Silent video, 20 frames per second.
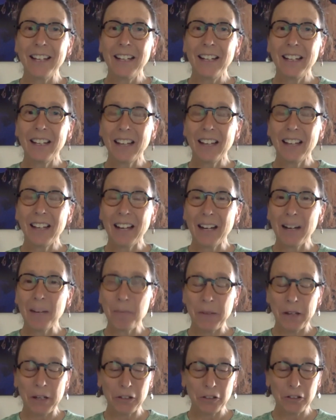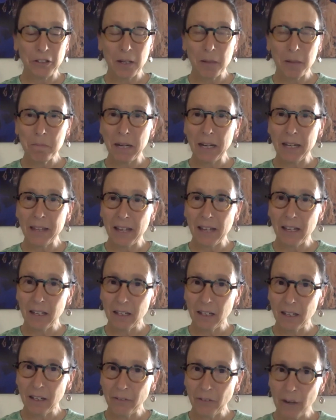that are done by the
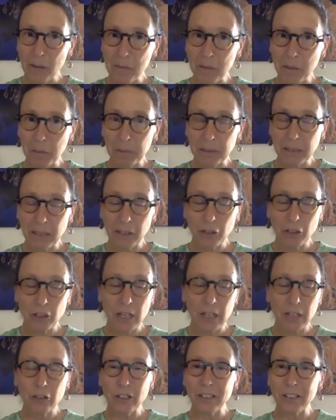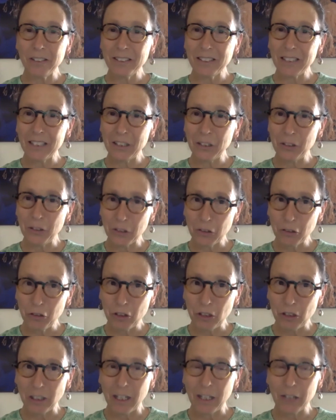Environmental Protection Agency, U.S.
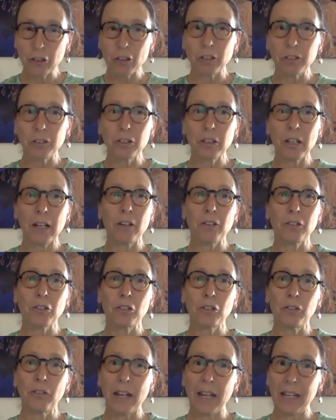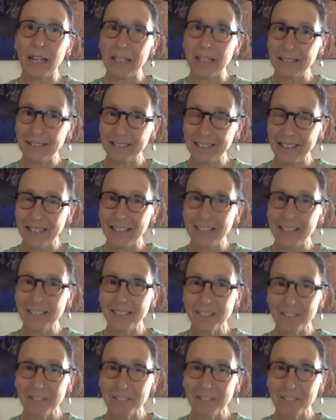Geological Survey, and states.